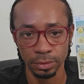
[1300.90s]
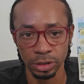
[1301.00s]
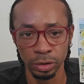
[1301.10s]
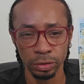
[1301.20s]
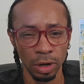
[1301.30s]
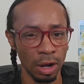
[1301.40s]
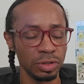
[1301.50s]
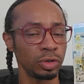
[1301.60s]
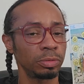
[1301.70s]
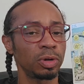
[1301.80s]
your
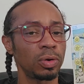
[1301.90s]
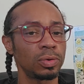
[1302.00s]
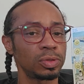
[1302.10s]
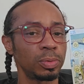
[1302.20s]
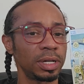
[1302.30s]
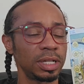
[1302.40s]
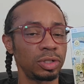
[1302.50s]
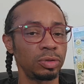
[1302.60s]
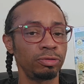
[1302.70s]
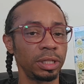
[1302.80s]
long-term goals, what it
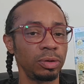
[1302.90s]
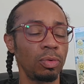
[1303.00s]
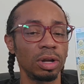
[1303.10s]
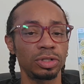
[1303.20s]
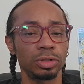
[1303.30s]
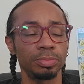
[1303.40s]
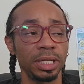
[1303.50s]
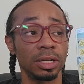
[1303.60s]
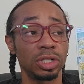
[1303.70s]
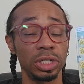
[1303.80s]
is you really want to
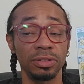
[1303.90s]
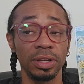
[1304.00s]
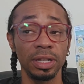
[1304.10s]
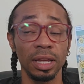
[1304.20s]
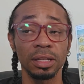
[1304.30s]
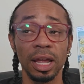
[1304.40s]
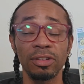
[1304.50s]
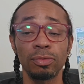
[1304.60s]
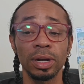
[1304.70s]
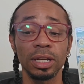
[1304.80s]
be achieving in
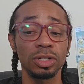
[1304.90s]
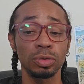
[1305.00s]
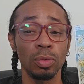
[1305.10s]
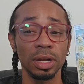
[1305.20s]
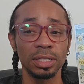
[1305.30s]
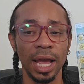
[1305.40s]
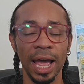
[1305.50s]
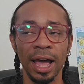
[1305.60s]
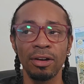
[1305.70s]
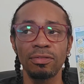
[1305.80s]
life, what it is you want to
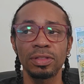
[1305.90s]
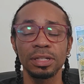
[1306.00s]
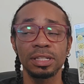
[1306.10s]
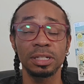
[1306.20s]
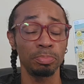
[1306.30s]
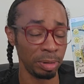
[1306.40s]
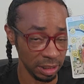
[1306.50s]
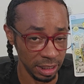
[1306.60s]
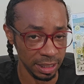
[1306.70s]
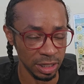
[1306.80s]
have, the
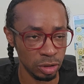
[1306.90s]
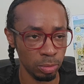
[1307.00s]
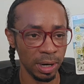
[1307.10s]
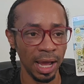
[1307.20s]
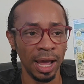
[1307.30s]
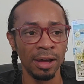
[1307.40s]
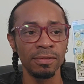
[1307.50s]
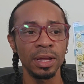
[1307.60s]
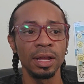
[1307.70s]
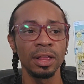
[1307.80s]
stability that you want to
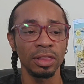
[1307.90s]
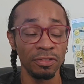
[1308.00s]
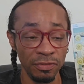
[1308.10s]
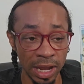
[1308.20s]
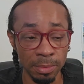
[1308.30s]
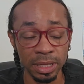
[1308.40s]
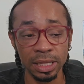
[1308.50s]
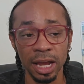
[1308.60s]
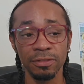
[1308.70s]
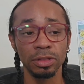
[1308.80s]
have, the family
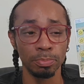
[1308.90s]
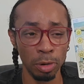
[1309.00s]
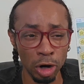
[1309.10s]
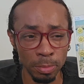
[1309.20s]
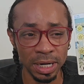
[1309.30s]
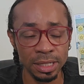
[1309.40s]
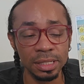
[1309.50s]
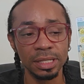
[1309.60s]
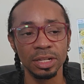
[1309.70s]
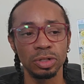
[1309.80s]
life, the
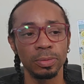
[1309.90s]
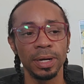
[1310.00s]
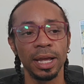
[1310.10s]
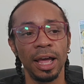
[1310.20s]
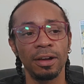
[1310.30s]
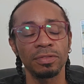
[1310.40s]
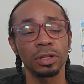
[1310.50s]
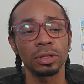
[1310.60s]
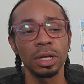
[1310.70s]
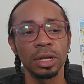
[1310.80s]
permanence that you want to have,
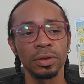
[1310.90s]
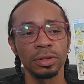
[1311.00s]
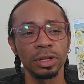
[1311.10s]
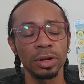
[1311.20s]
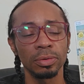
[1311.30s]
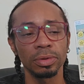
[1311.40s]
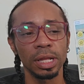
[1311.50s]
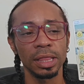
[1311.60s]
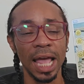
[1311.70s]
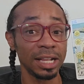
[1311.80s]

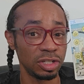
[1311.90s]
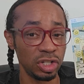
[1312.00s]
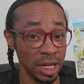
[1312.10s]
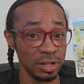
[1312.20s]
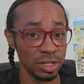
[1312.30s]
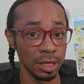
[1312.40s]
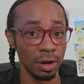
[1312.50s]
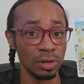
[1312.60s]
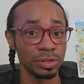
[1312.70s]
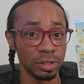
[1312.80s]
that's changing
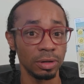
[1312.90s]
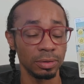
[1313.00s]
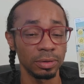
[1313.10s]
also.